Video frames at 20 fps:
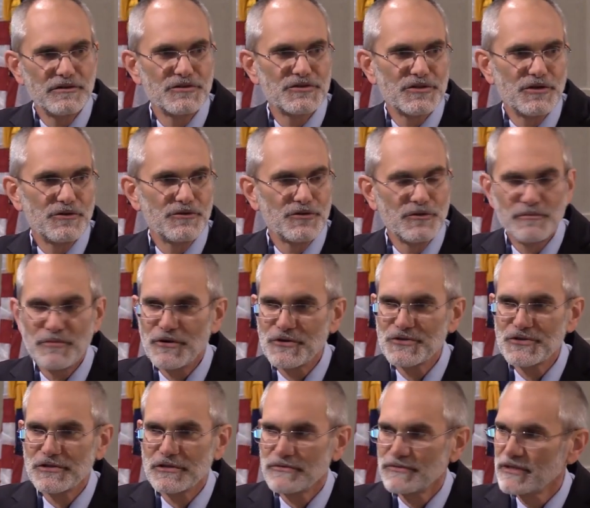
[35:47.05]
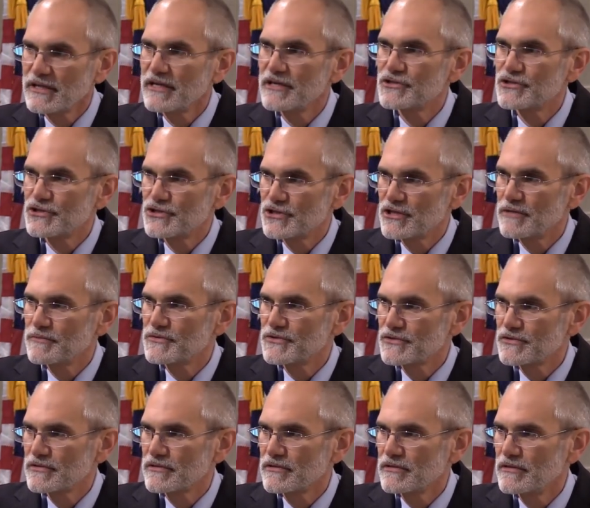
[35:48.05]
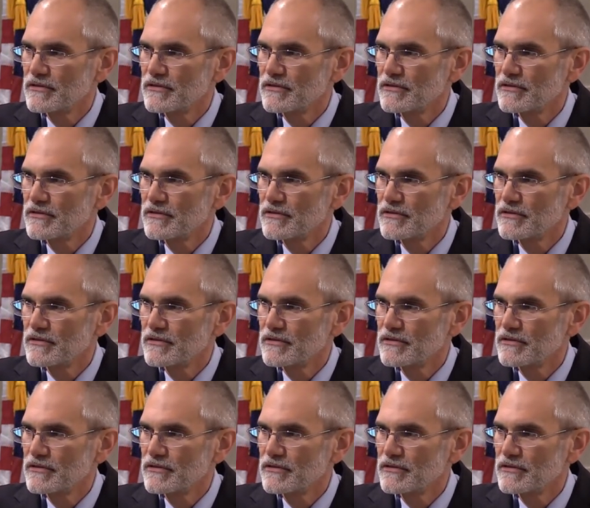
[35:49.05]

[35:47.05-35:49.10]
do so through personal relationships.